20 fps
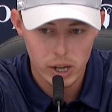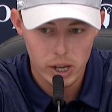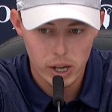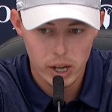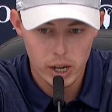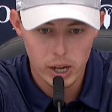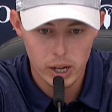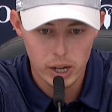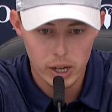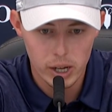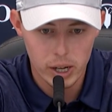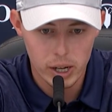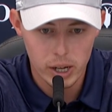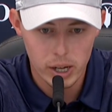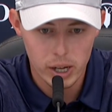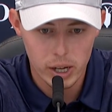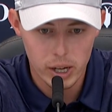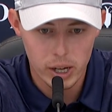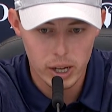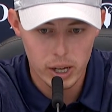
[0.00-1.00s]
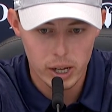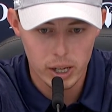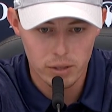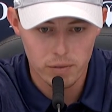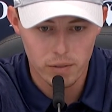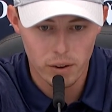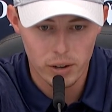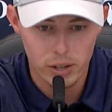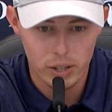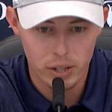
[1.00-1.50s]
is a
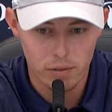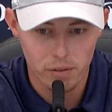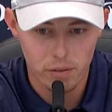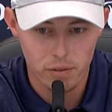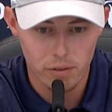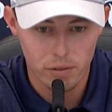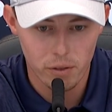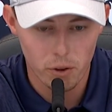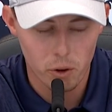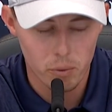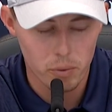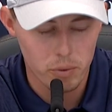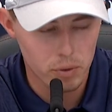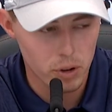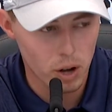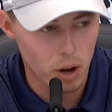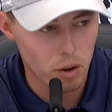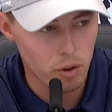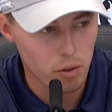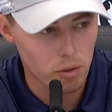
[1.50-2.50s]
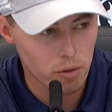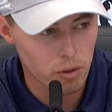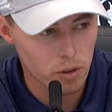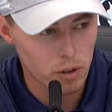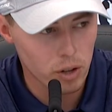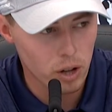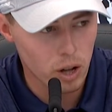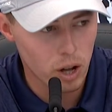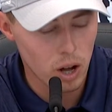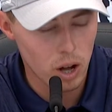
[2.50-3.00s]
very different form of golf.
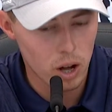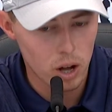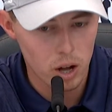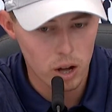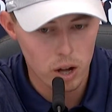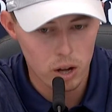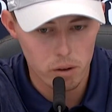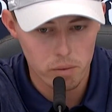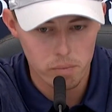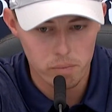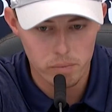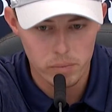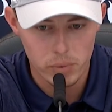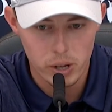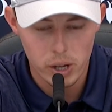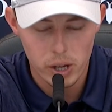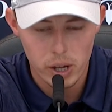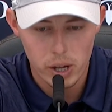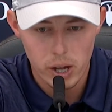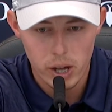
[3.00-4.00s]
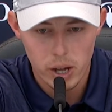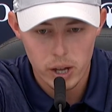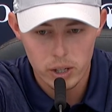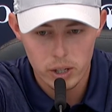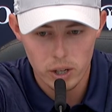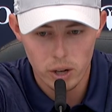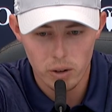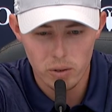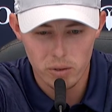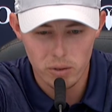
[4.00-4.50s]

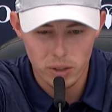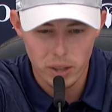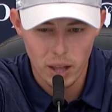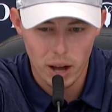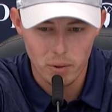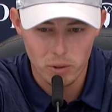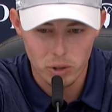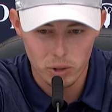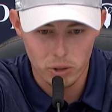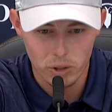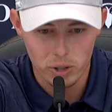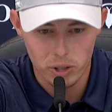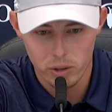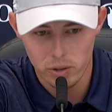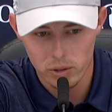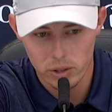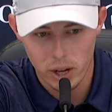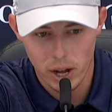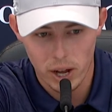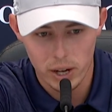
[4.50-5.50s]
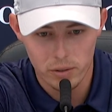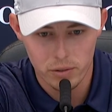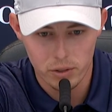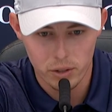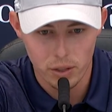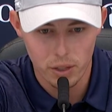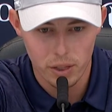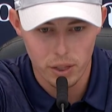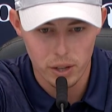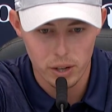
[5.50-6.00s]
So that was also kind of
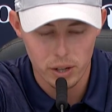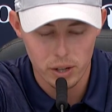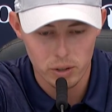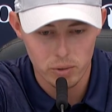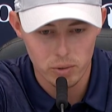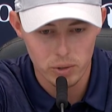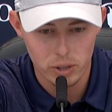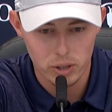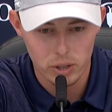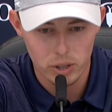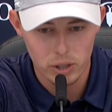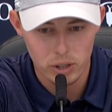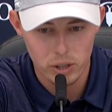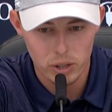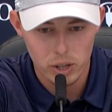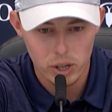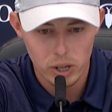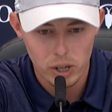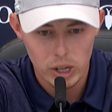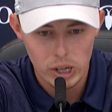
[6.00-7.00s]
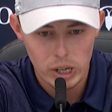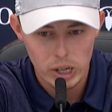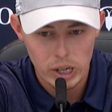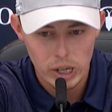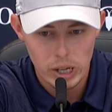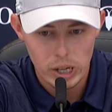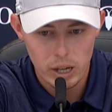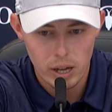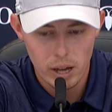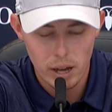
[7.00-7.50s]
something that was,
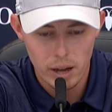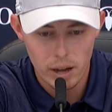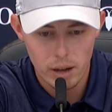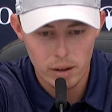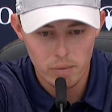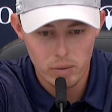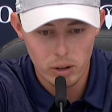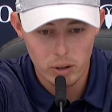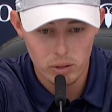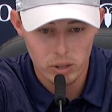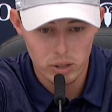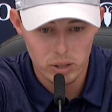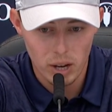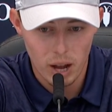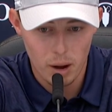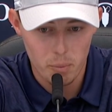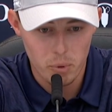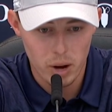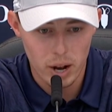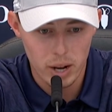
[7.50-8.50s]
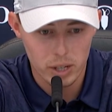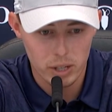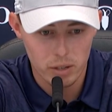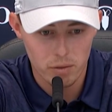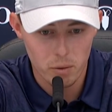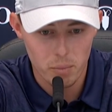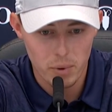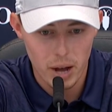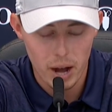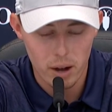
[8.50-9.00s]
I was apprehensive
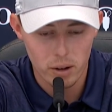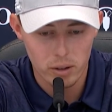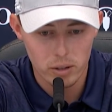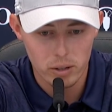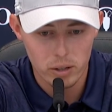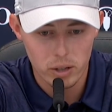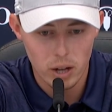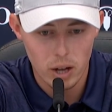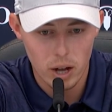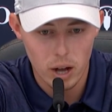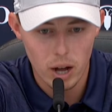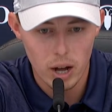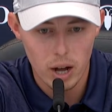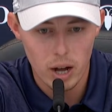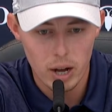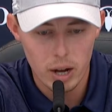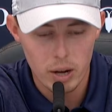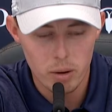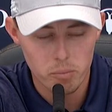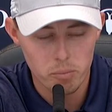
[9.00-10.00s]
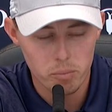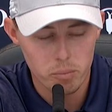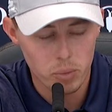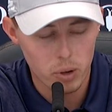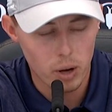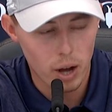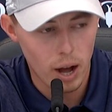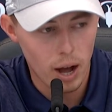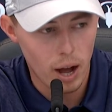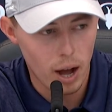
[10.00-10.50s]
about.
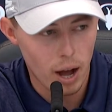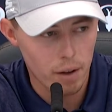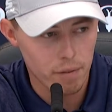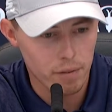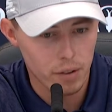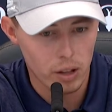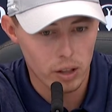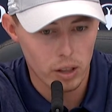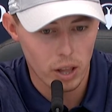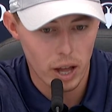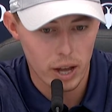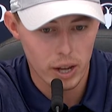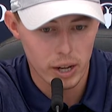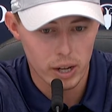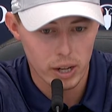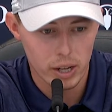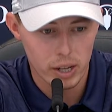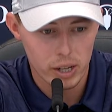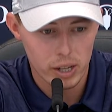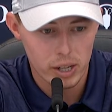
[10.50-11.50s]
But I felt like